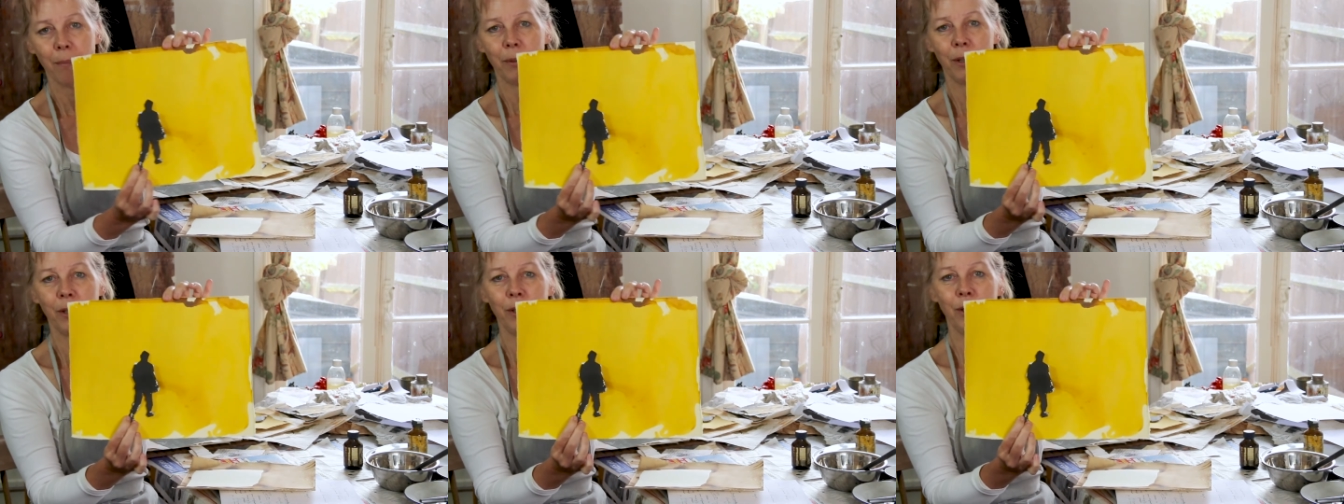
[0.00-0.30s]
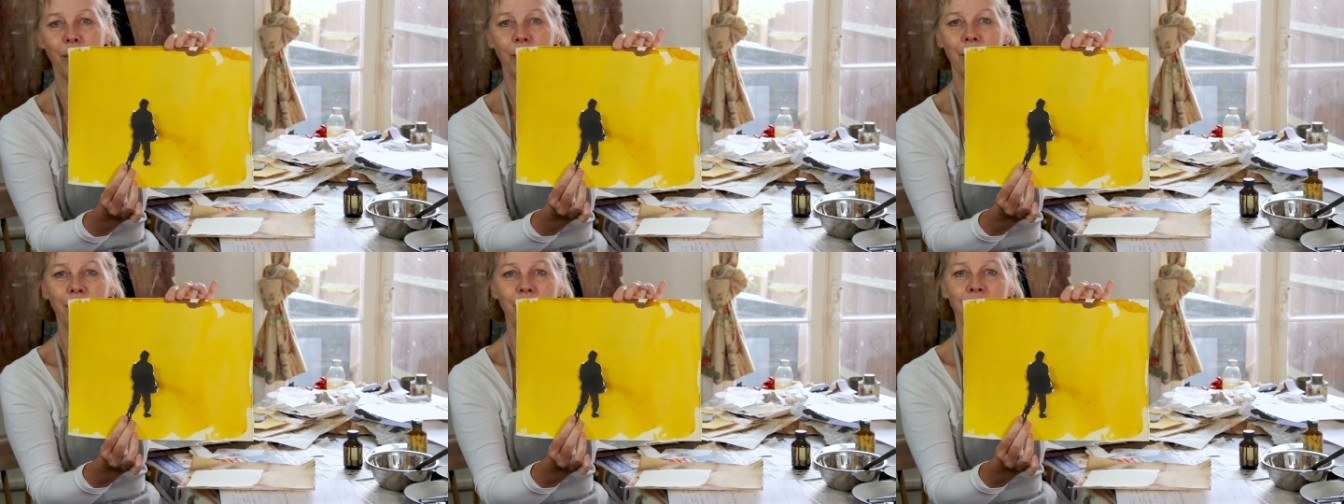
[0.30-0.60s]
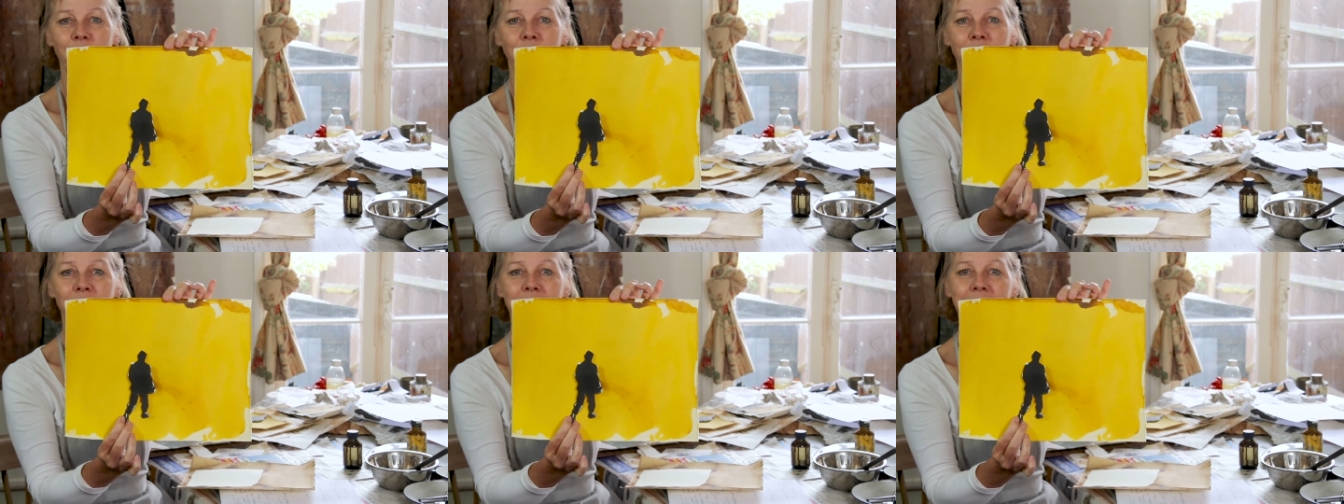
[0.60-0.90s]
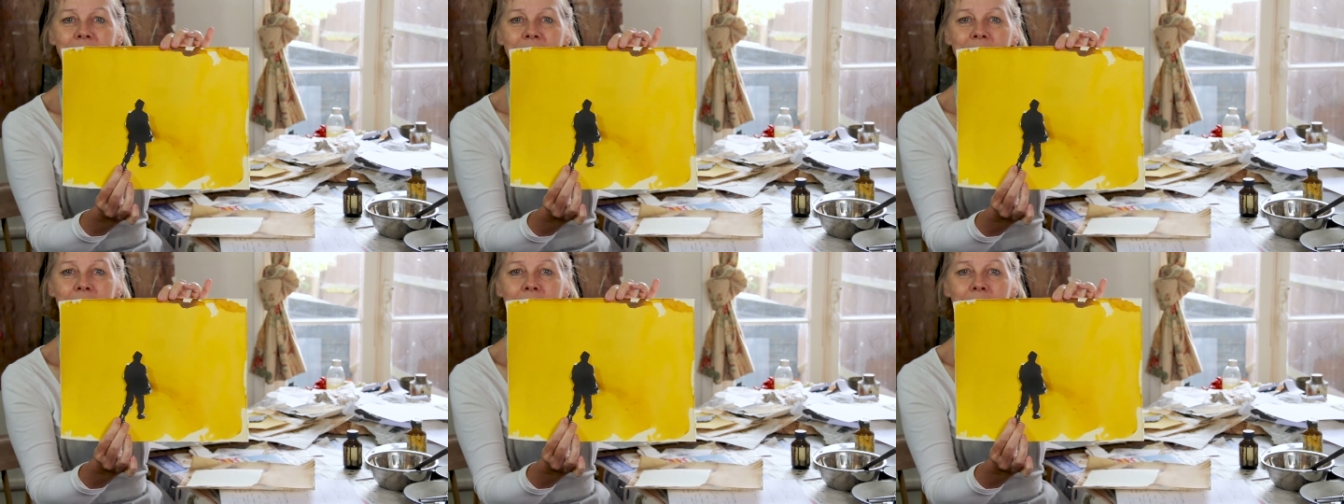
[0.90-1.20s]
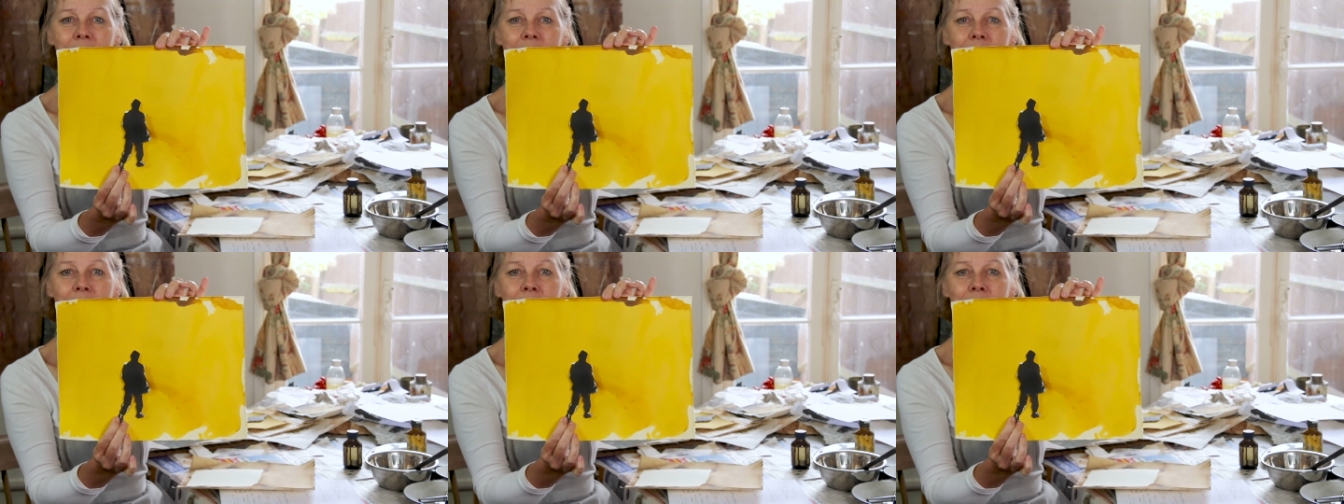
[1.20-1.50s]
you can
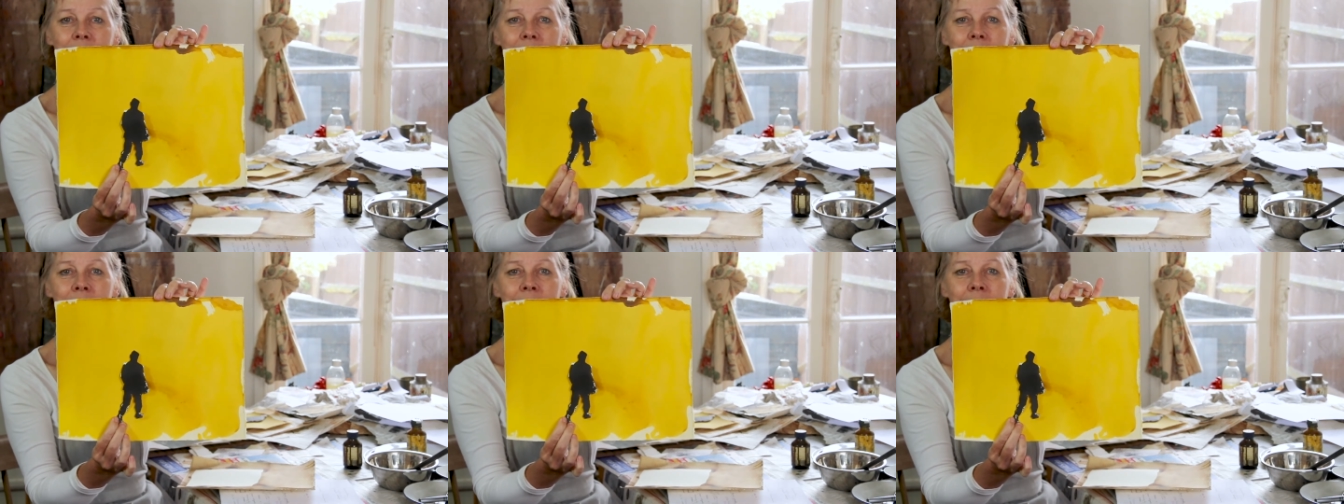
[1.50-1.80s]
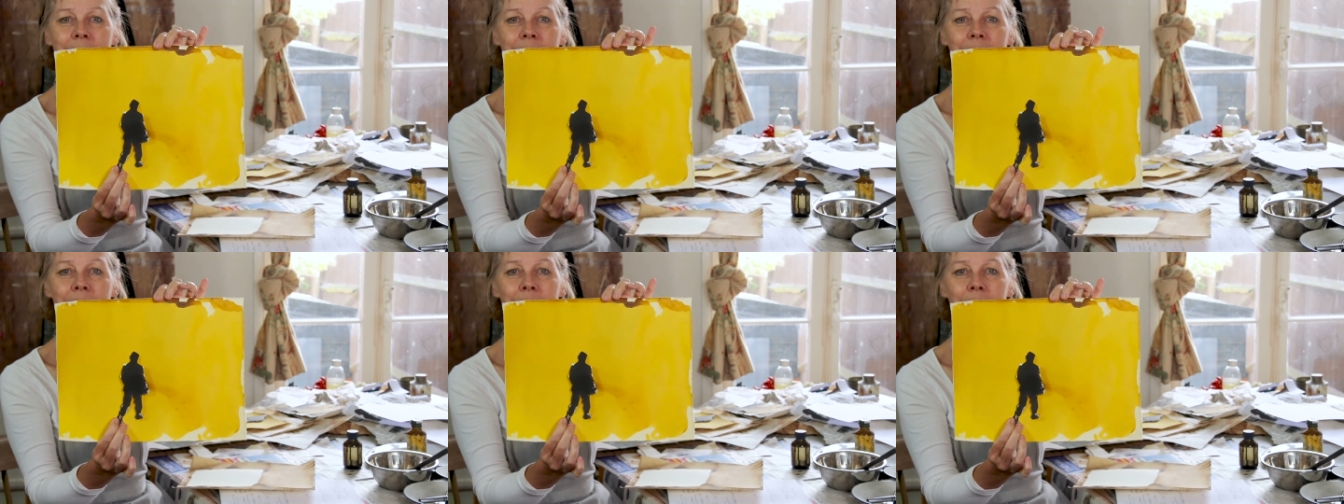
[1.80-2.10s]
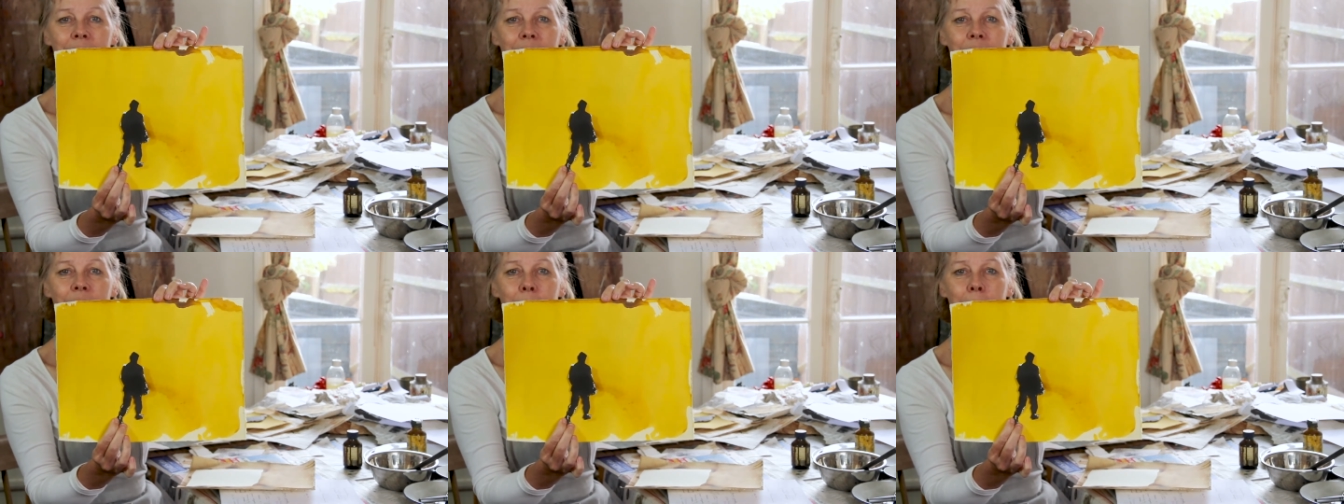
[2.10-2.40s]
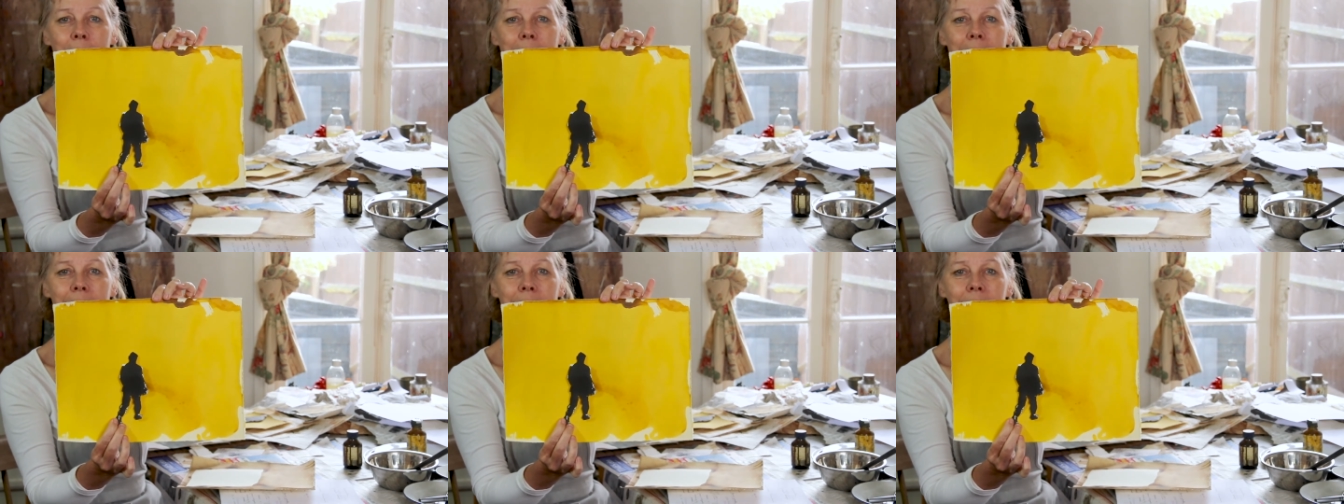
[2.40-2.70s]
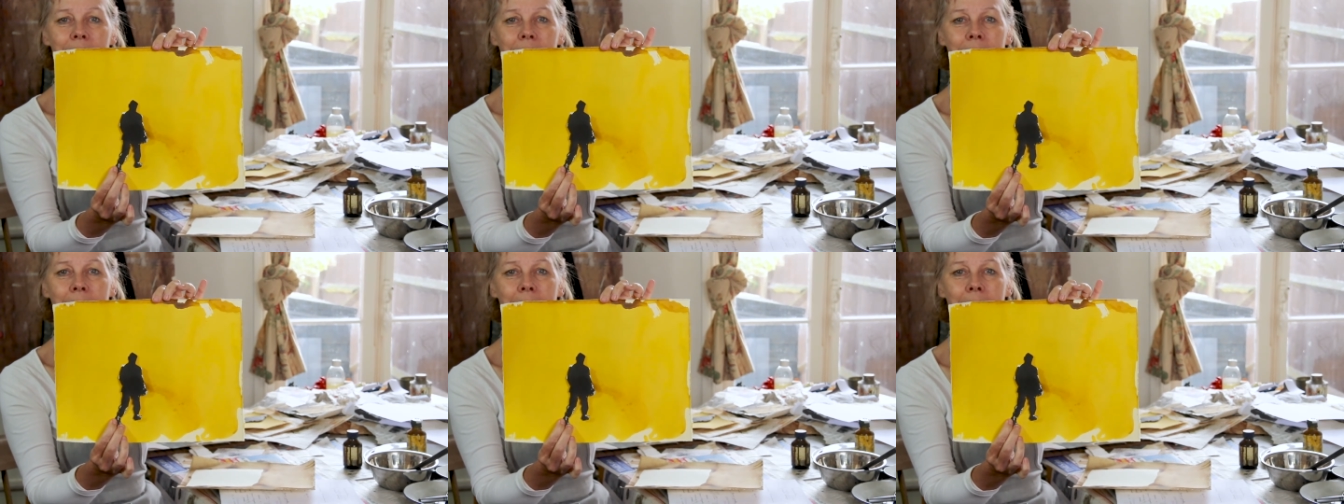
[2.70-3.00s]
feel the sense of
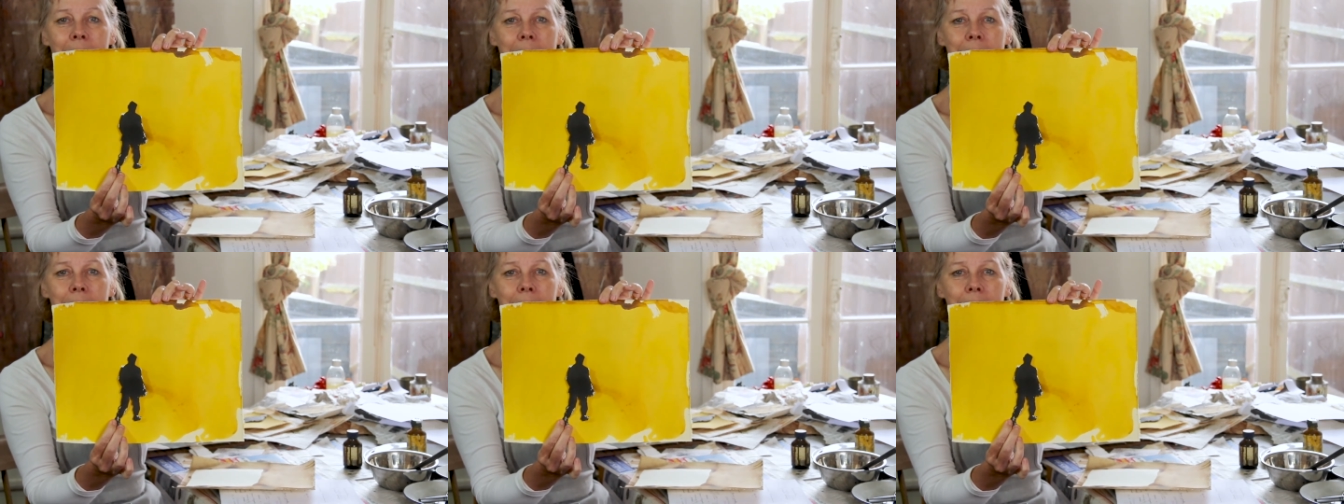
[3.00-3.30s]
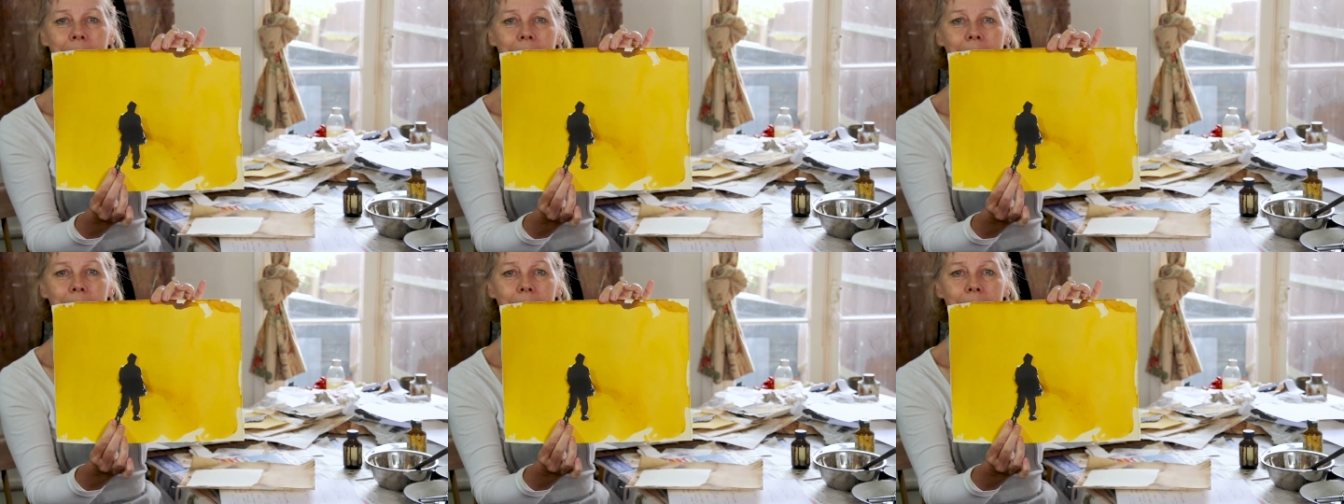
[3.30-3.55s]
space, okay?